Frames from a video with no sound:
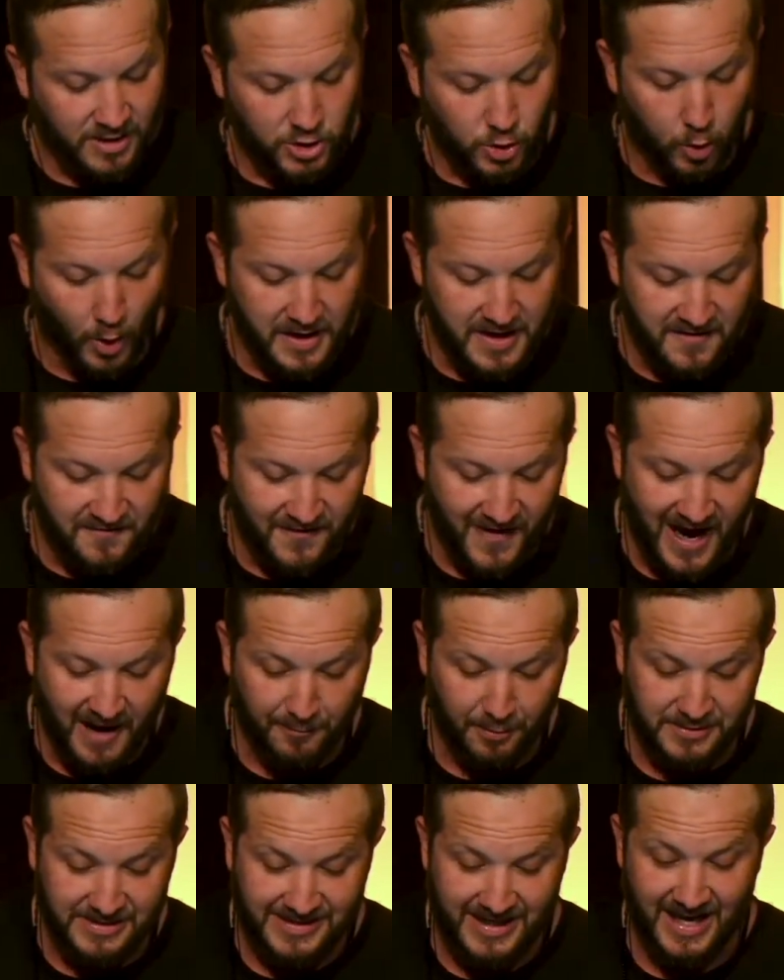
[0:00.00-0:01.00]

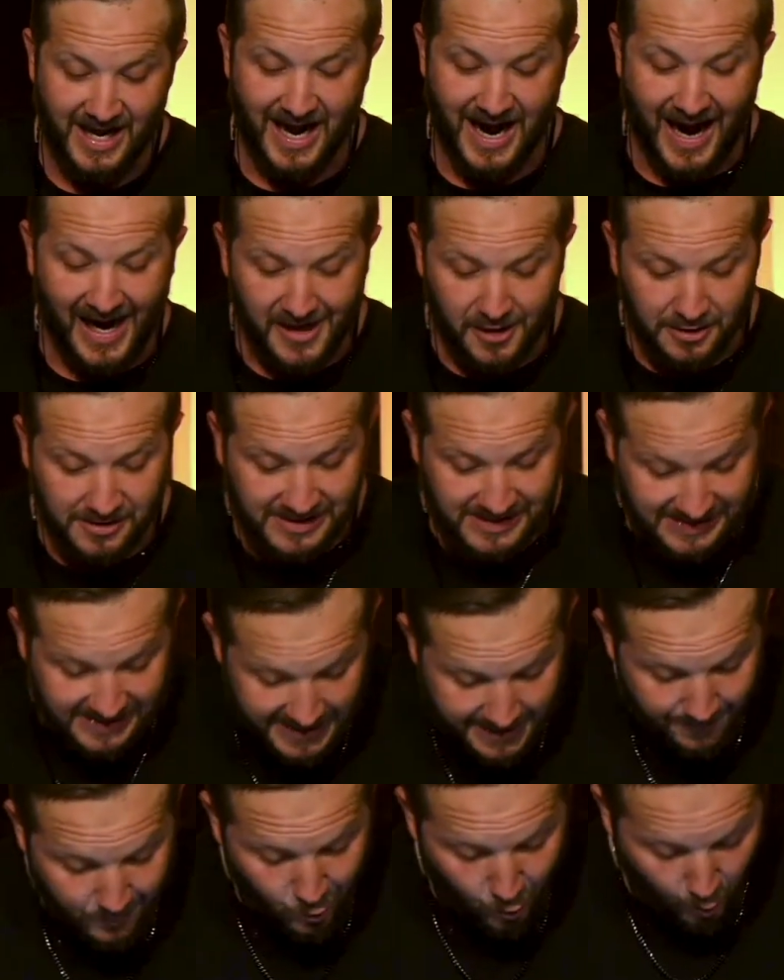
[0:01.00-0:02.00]
25% higher
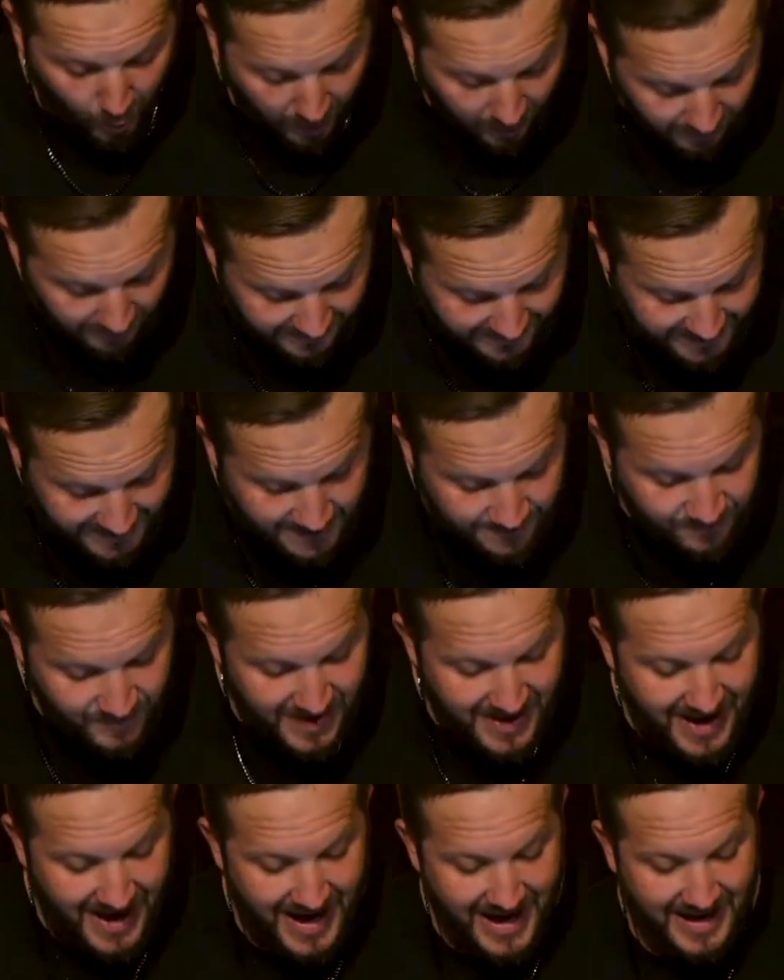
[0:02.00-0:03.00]
sleep quality,
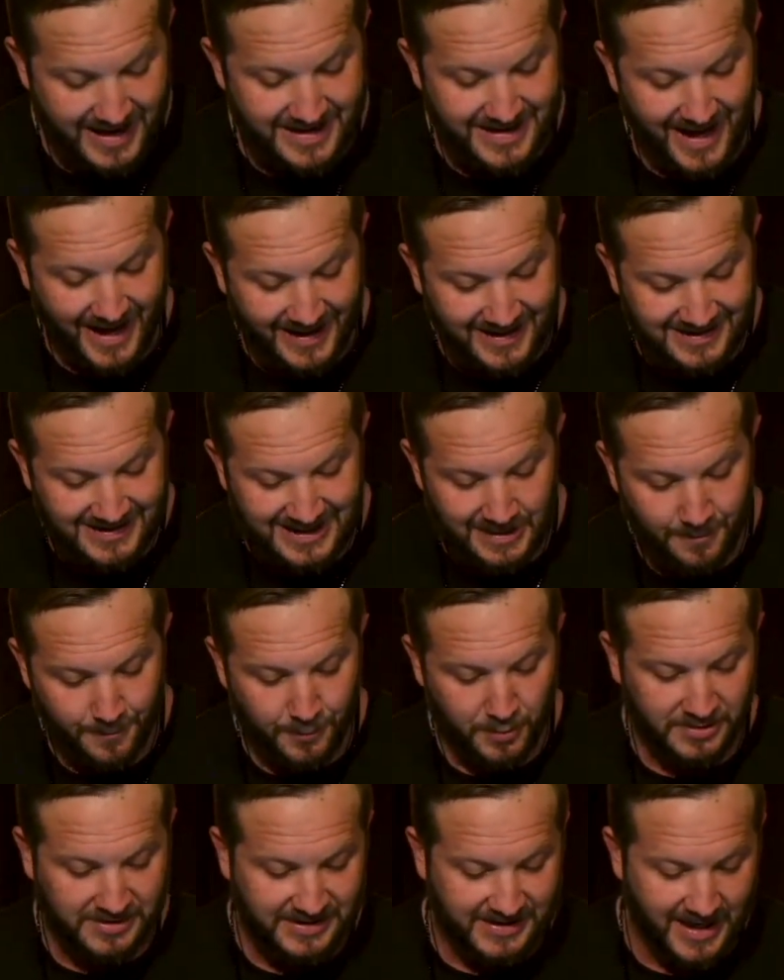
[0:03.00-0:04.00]
and
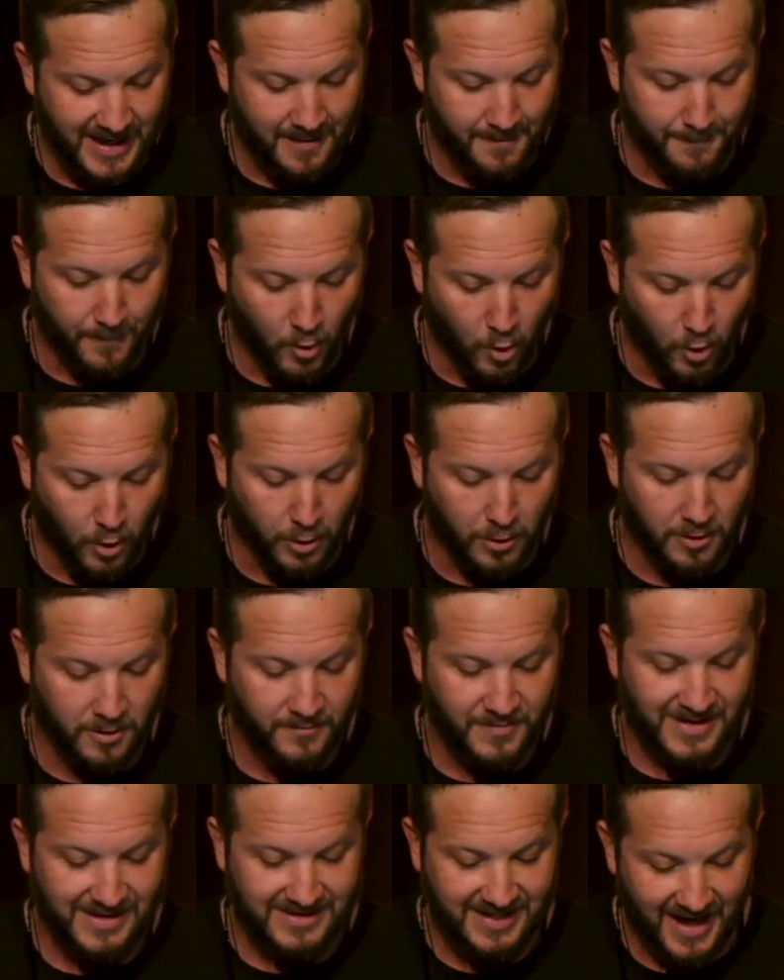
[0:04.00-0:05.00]
19%
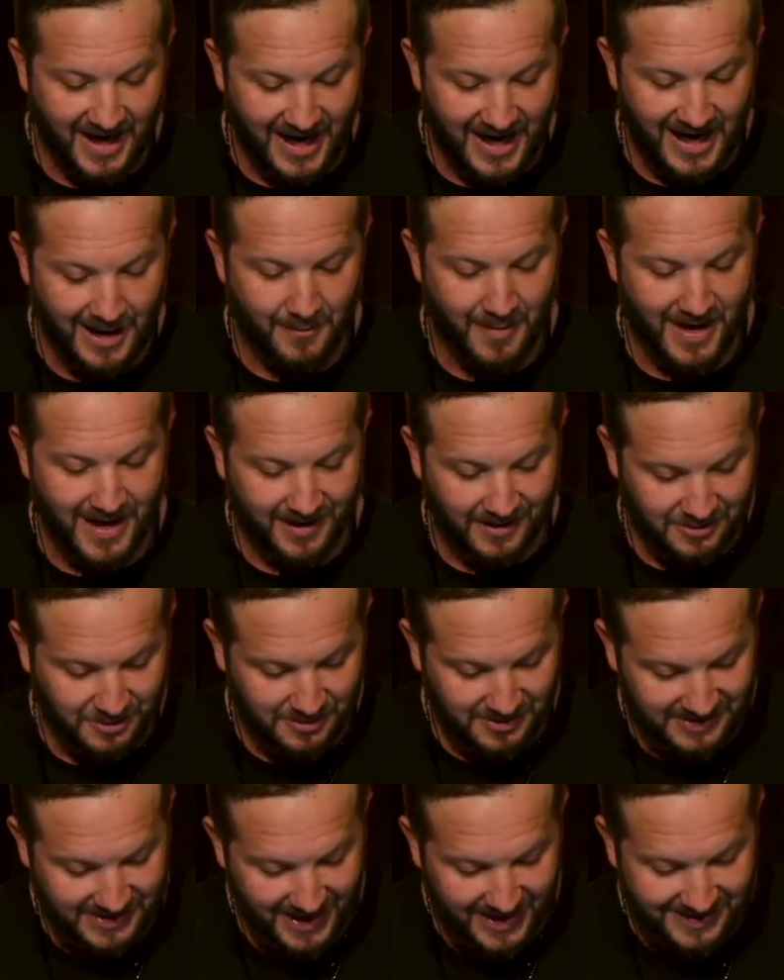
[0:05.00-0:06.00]
more time
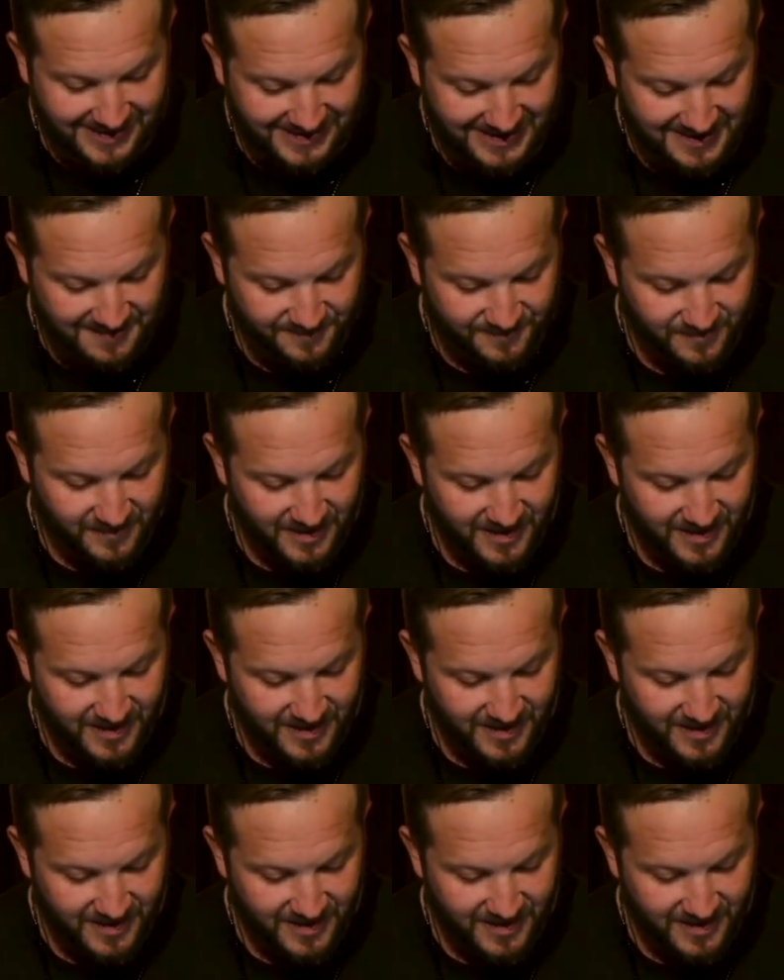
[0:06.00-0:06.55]
exercising.